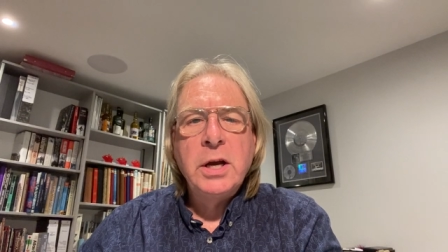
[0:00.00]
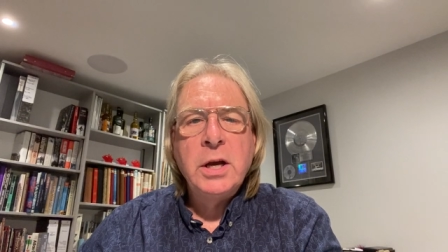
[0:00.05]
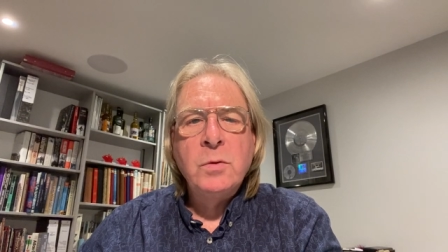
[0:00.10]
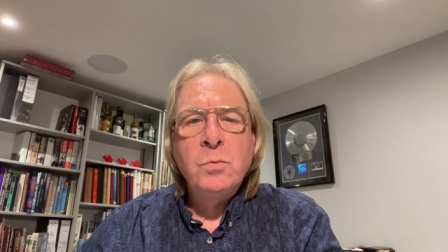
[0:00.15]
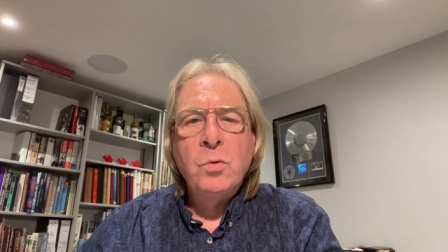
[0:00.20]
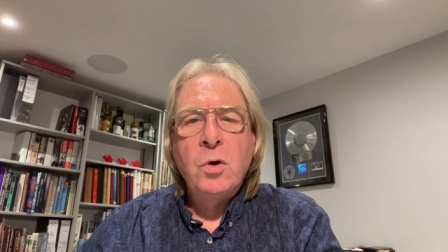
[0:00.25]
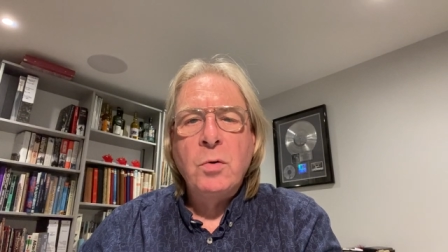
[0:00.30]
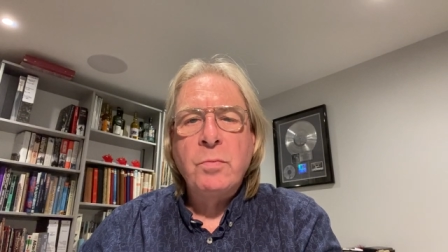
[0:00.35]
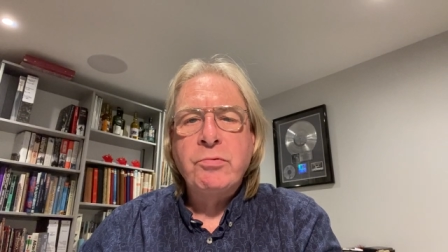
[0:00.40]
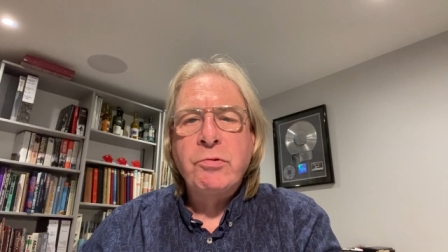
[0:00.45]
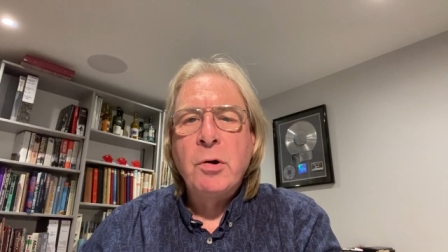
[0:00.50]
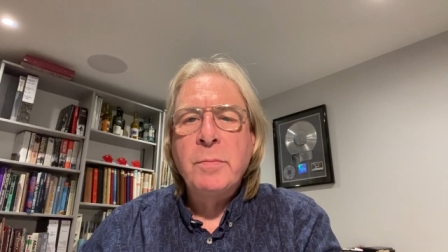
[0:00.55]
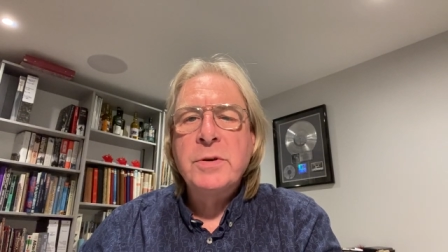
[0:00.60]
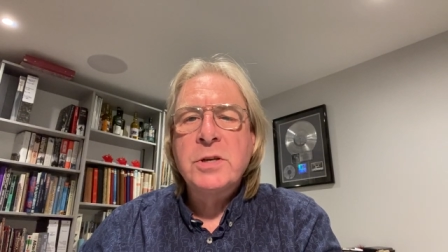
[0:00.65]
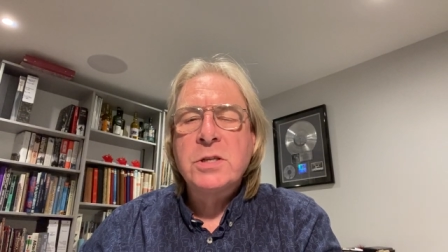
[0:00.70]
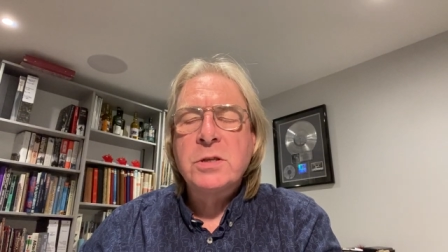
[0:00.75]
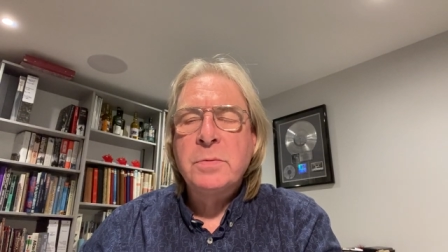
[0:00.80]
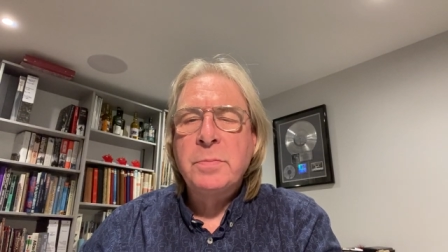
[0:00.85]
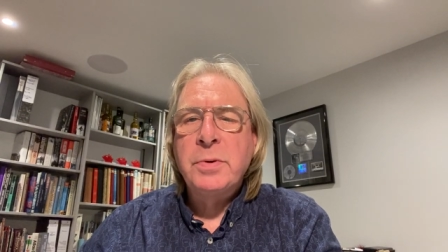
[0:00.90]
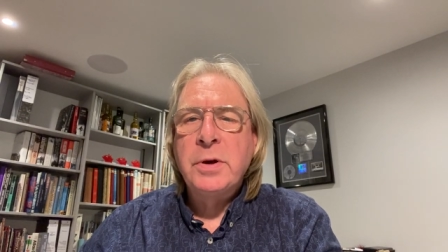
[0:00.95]
in what
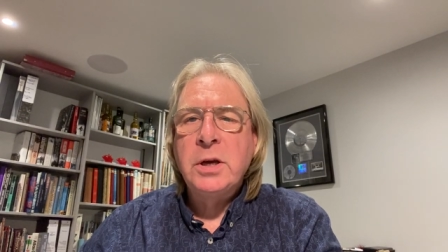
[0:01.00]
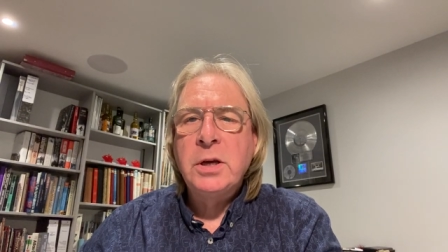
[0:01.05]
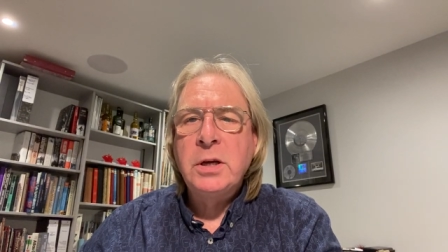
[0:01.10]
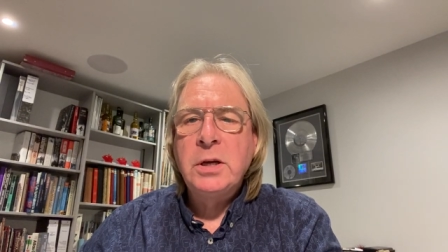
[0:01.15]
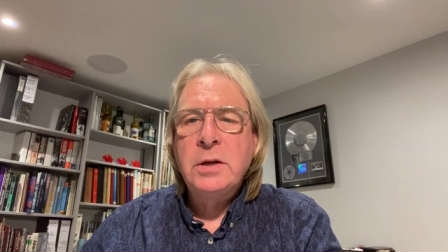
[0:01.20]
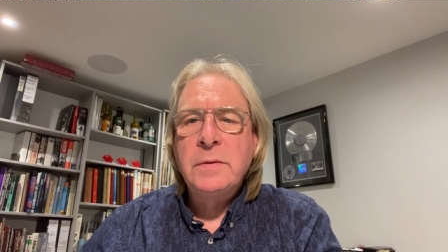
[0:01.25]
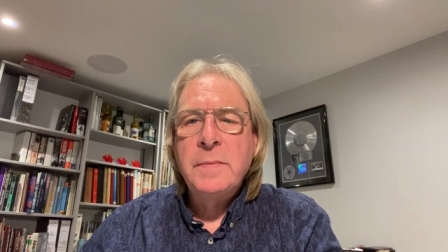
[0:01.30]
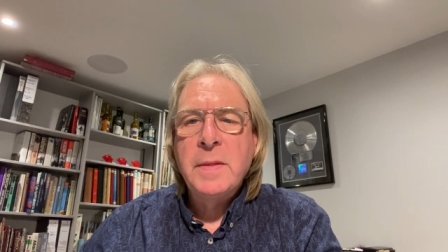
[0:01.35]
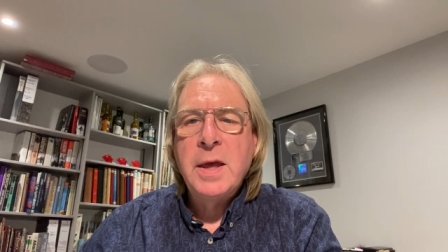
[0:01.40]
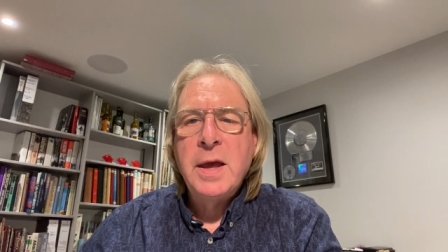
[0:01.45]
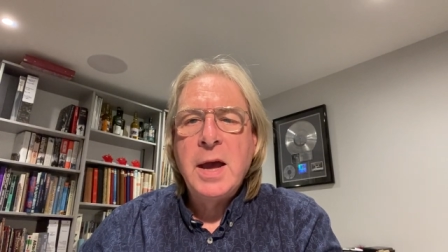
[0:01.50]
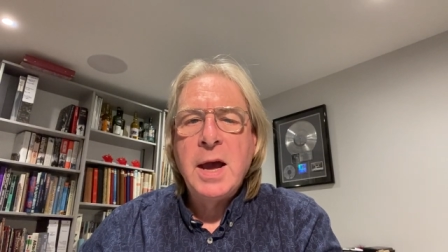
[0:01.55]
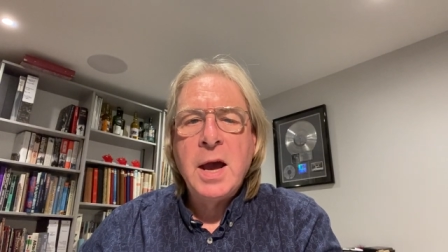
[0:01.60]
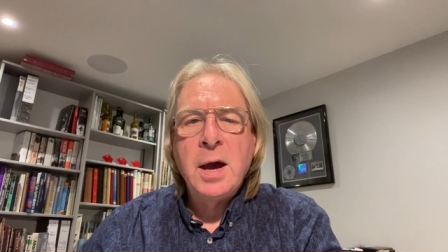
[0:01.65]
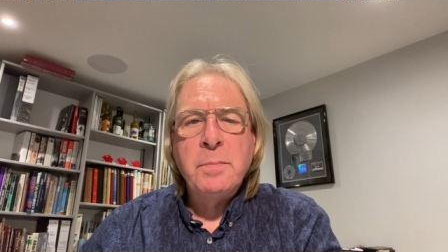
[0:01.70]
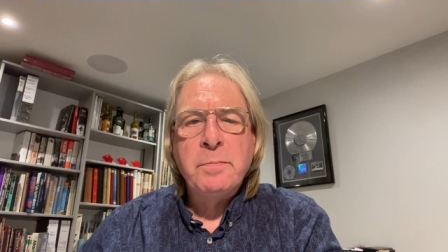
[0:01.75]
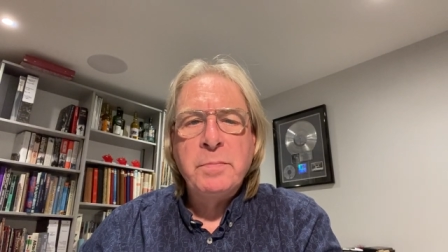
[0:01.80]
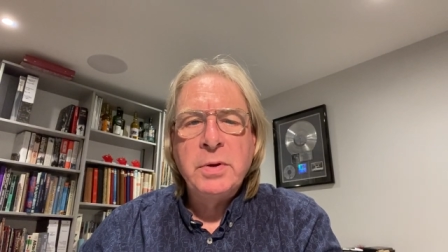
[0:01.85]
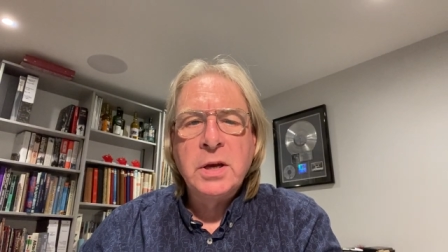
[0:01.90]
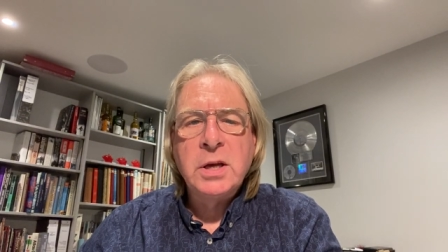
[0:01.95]
promised to be
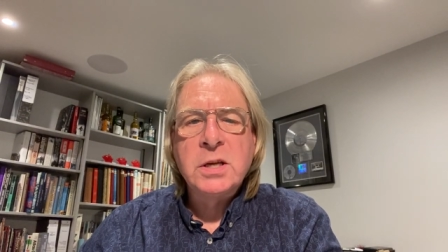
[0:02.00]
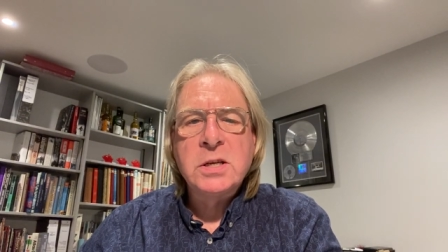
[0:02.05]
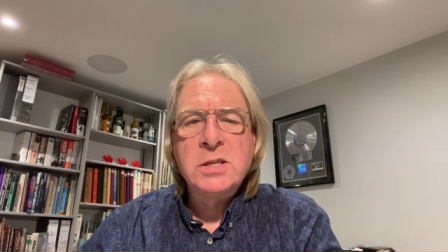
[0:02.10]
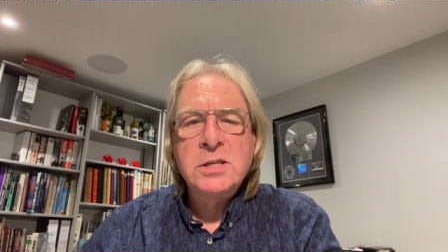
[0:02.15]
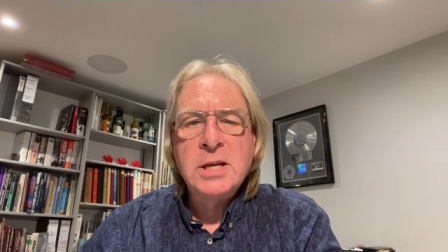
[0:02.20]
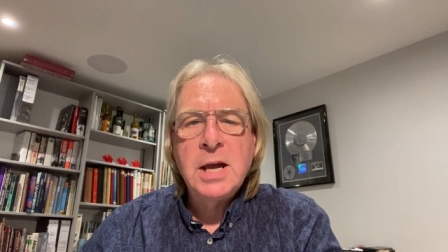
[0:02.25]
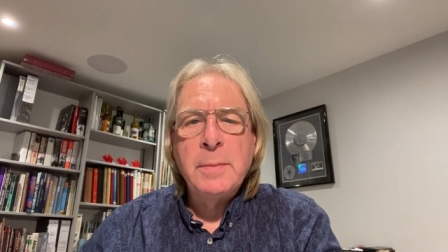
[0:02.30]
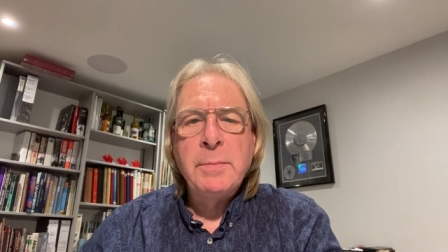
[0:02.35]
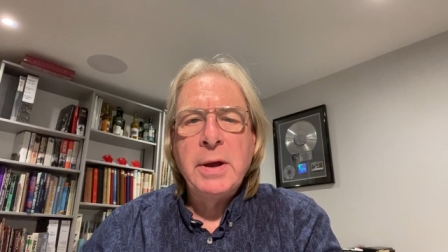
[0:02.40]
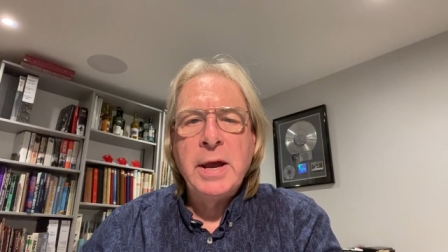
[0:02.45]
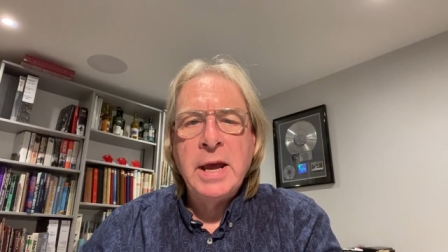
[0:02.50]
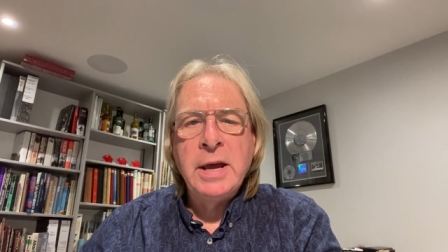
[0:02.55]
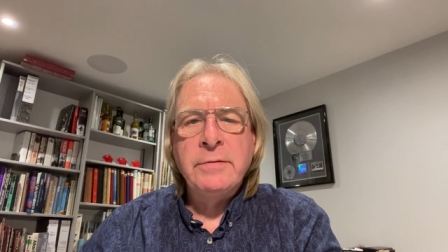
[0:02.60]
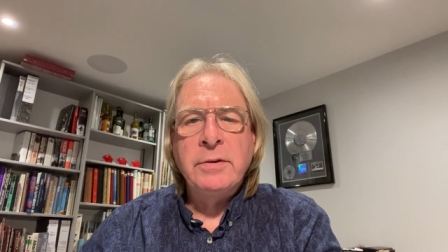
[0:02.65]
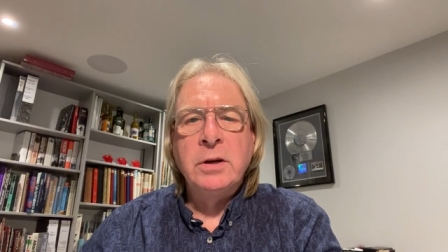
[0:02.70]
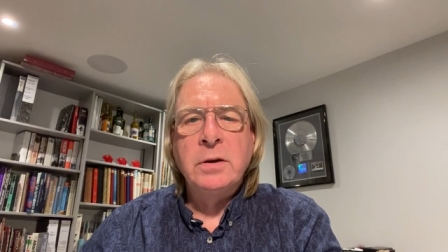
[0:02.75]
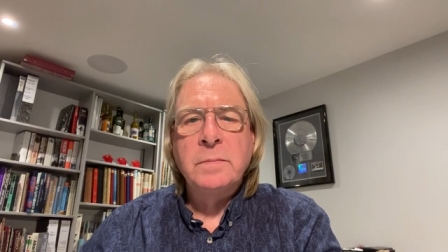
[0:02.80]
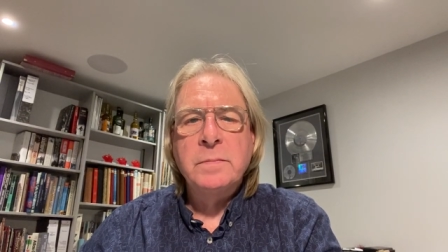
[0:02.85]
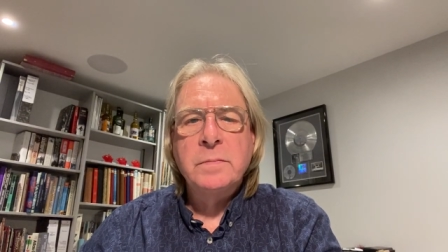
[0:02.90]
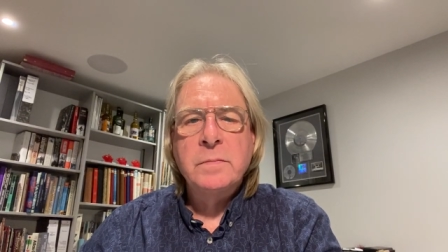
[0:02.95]
our biggest summer
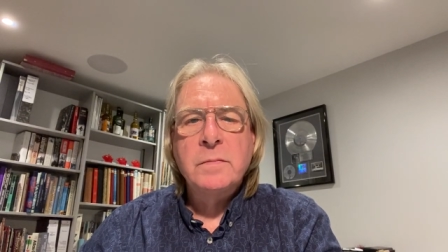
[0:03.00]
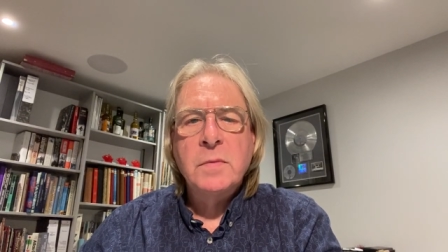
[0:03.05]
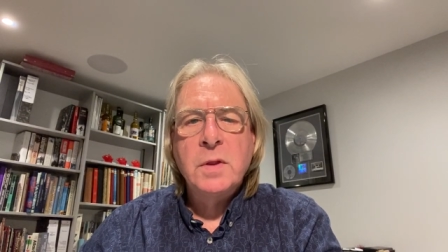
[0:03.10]
ever,